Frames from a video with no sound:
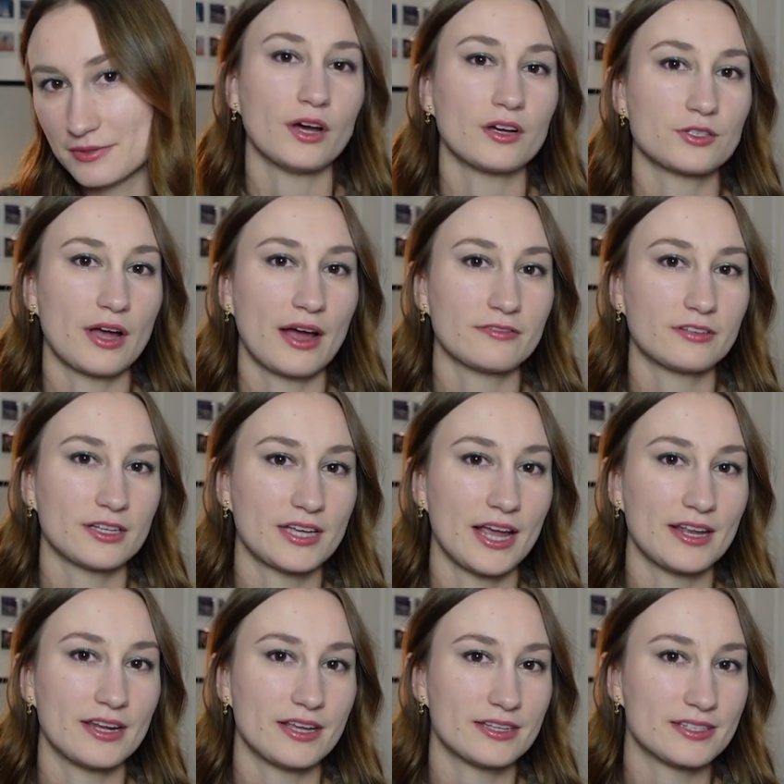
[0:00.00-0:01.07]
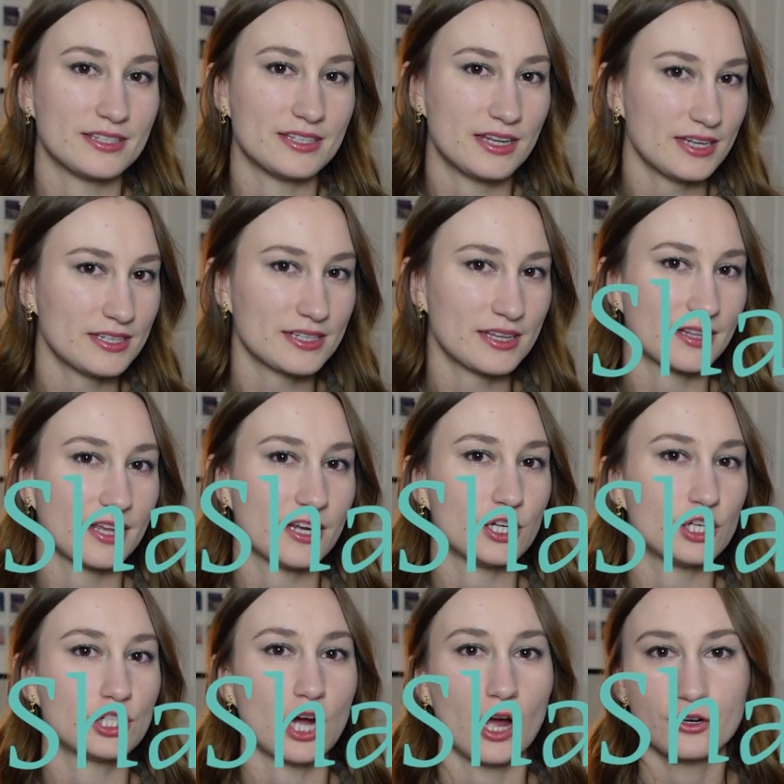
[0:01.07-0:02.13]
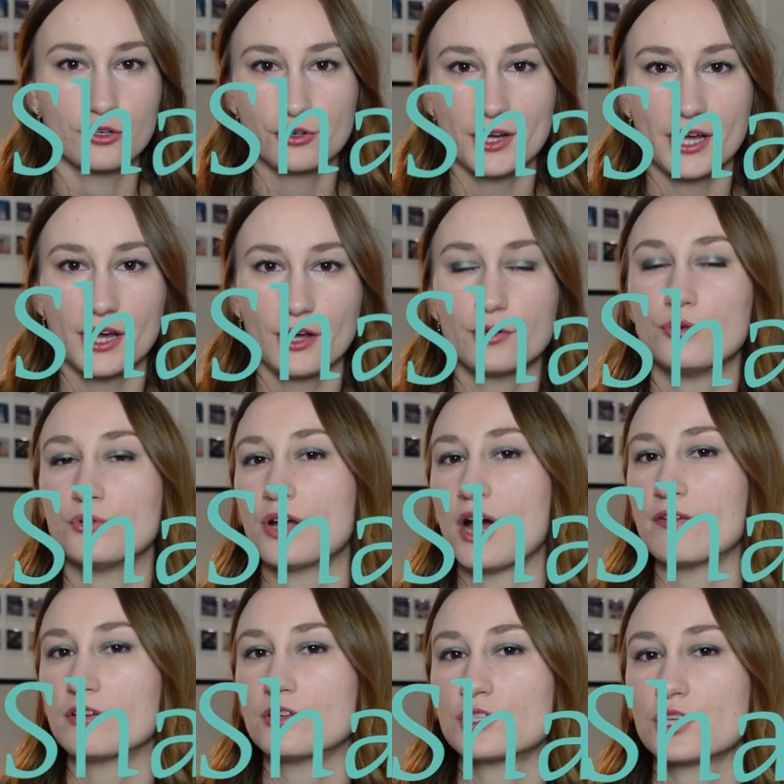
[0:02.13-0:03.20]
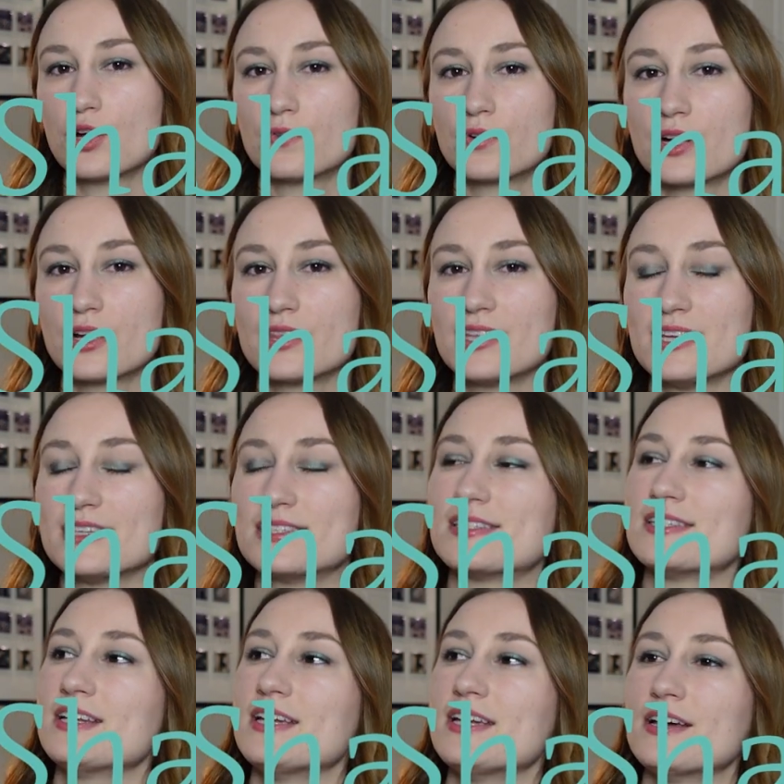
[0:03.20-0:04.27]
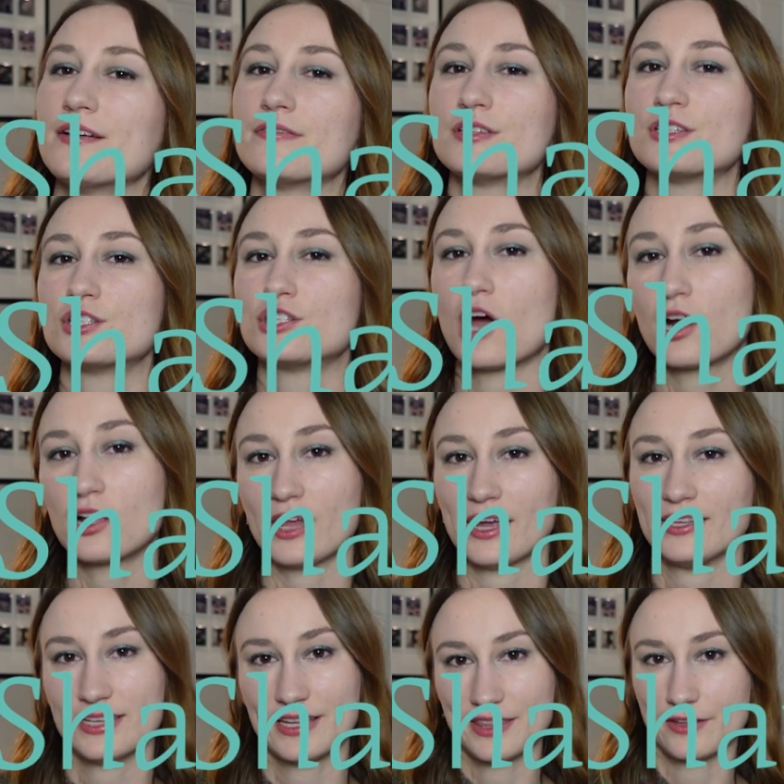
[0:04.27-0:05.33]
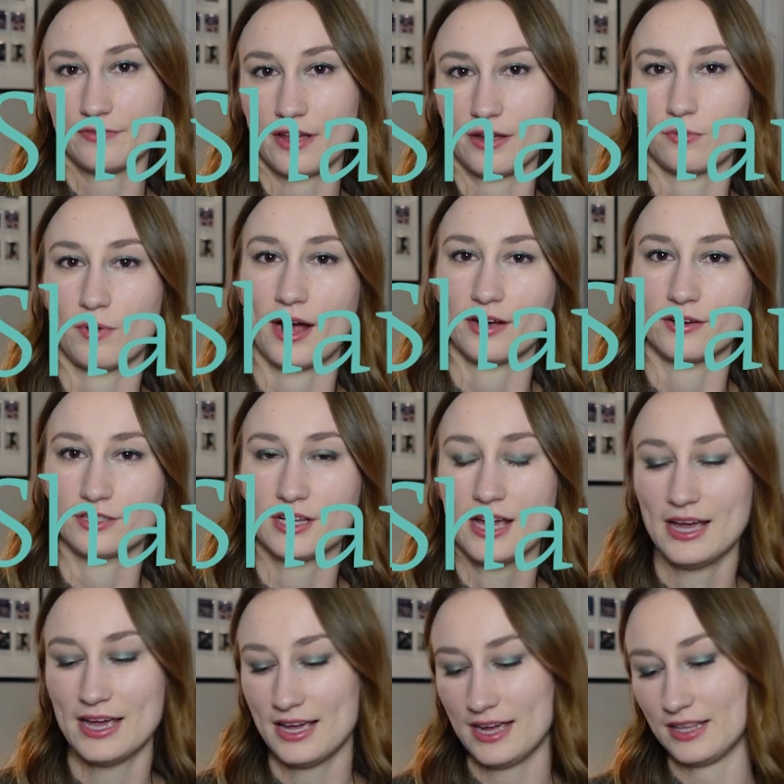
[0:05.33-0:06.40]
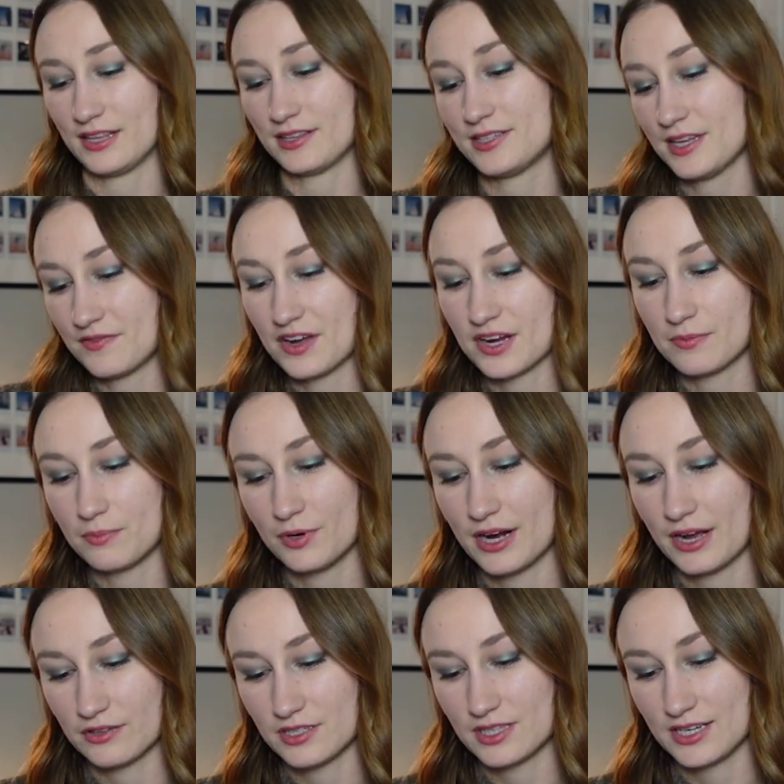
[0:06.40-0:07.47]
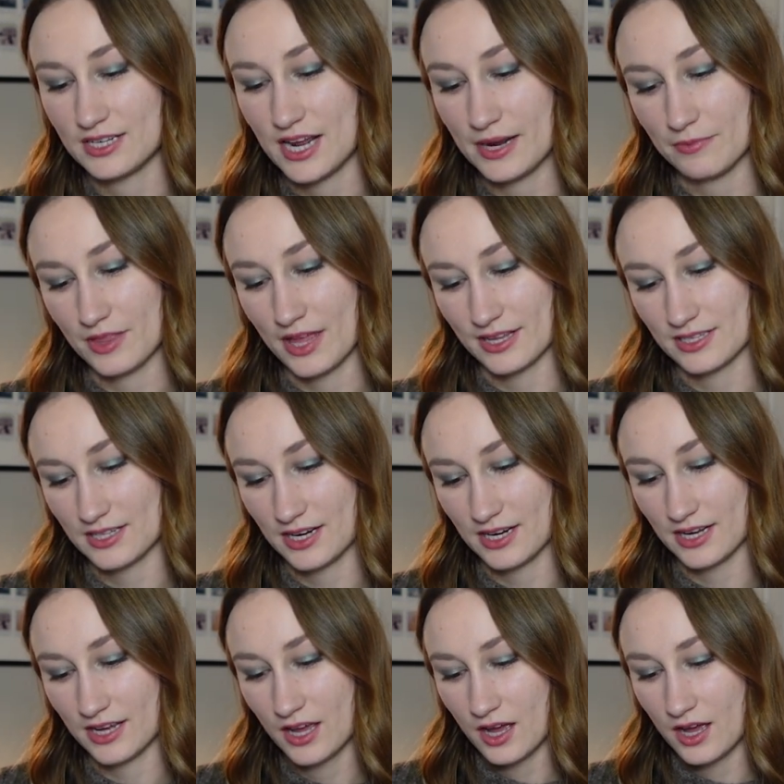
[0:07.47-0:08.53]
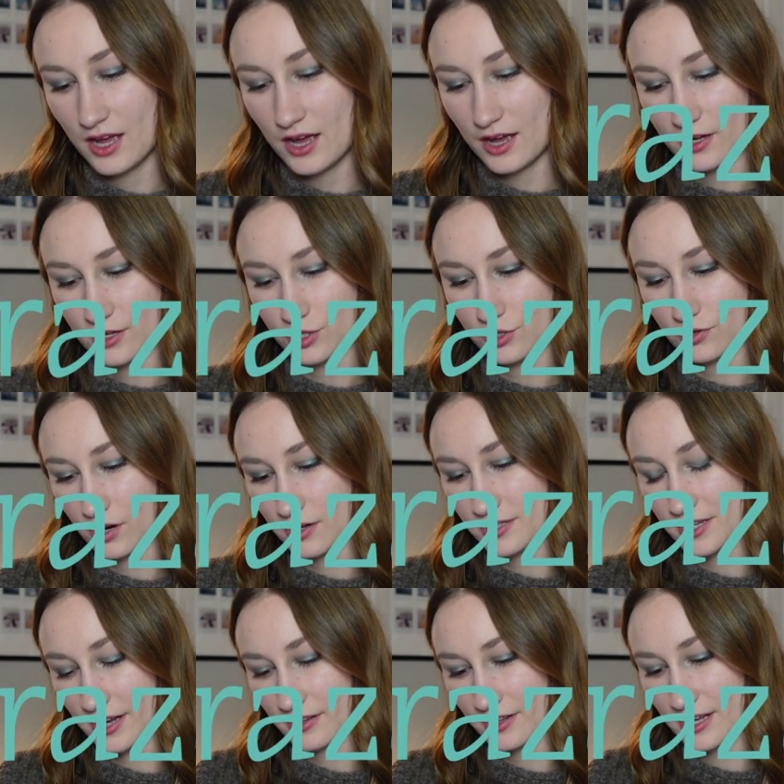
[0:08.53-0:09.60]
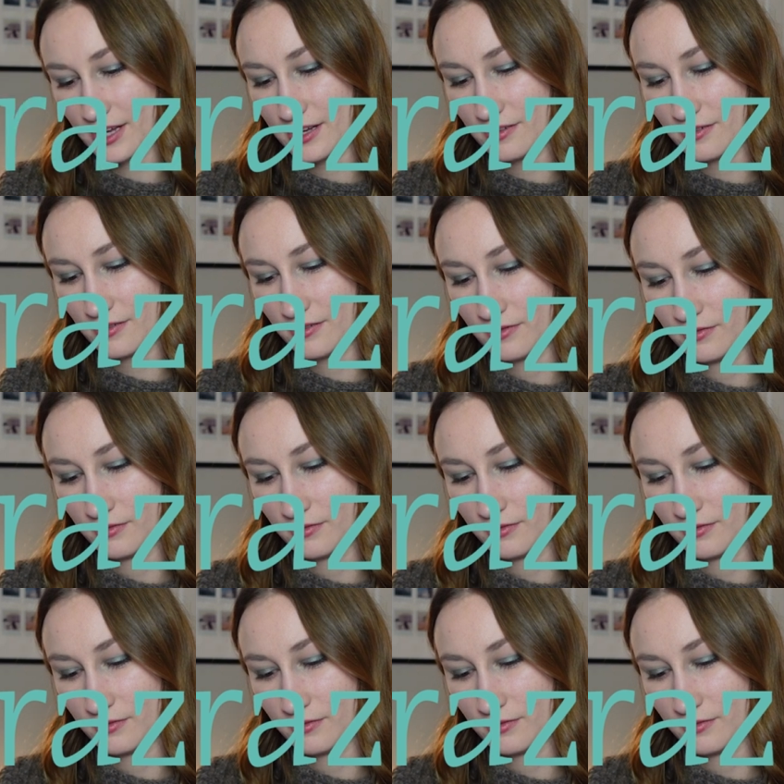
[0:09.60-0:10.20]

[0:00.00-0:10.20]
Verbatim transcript: We also have Titania's niece, Lady Chandria, who governs over the City of Starlights in the Feywild. And let's see if I can pronounce the name of that city. Astrazalian?